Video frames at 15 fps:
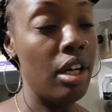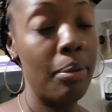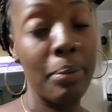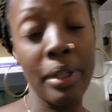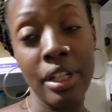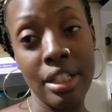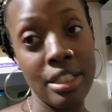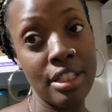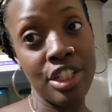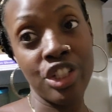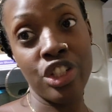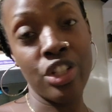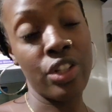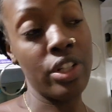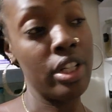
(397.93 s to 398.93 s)
Because these
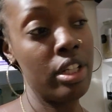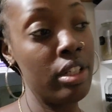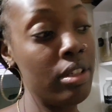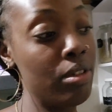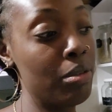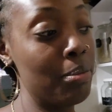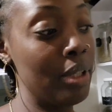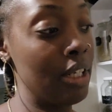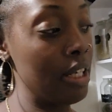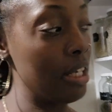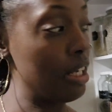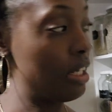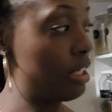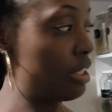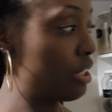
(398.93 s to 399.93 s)
children, oh my
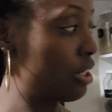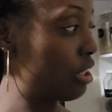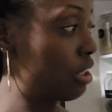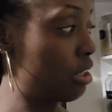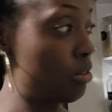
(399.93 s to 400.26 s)
gosh,